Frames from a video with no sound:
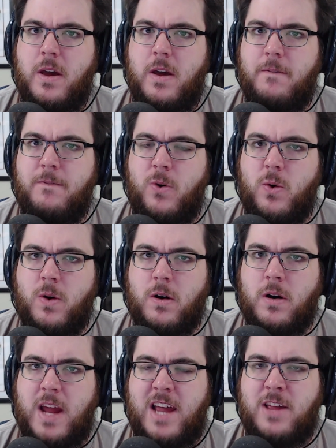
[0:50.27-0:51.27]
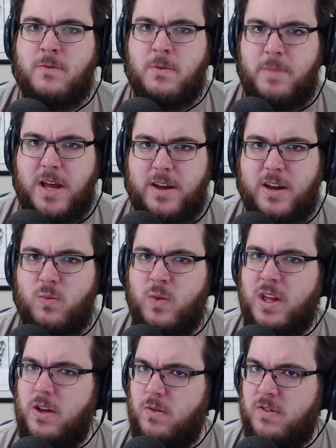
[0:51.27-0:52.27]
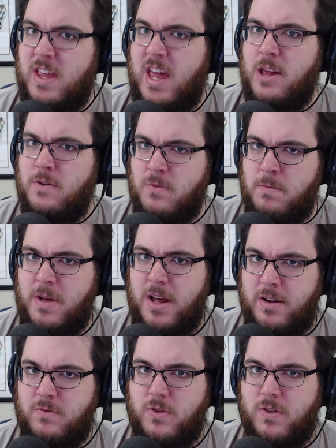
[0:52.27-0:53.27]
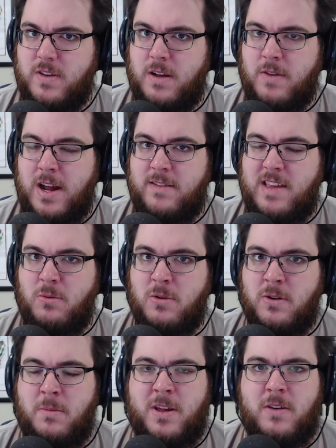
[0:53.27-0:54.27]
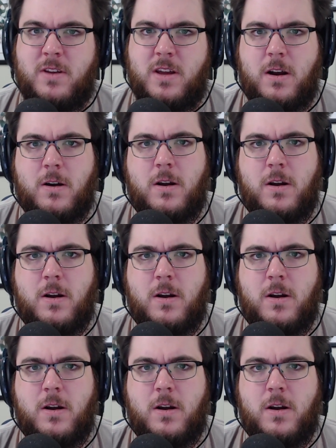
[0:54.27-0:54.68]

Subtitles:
for Age of Rebellion, we used the Age of Rebellion rule set, right? Is that what we're going to be using here?